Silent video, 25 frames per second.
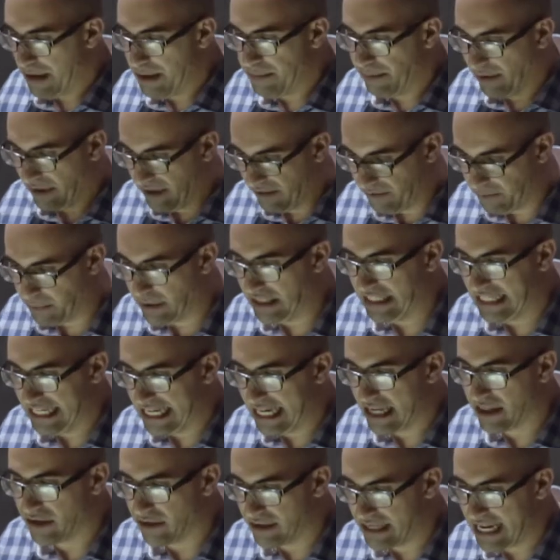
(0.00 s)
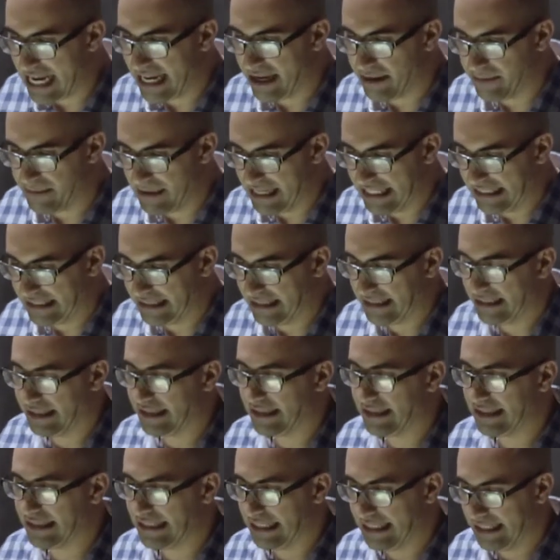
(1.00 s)
People have put together
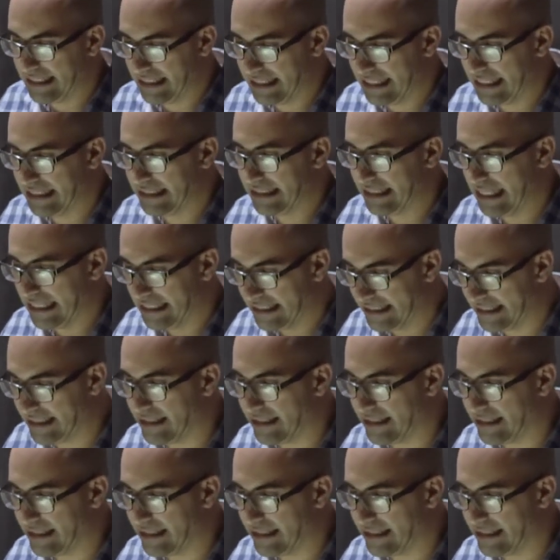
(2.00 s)
databases and